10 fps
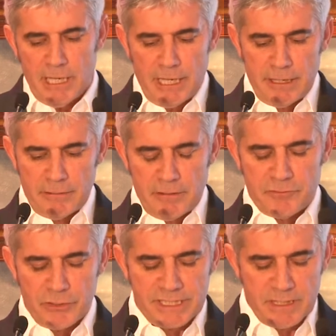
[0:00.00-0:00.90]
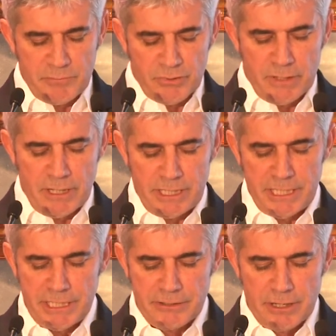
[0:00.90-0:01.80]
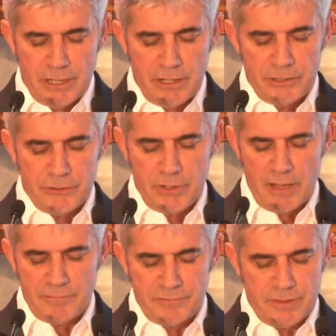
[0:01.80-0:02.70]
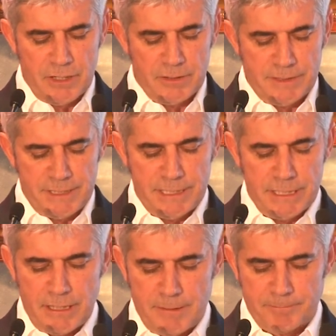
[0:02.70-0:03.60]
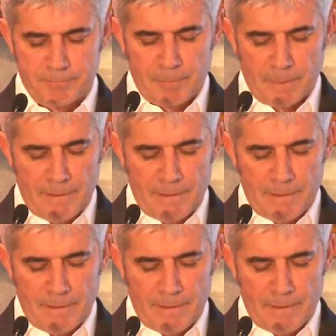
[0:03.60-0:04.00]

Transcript: And uh, for example, here uh, you have uh, the, um,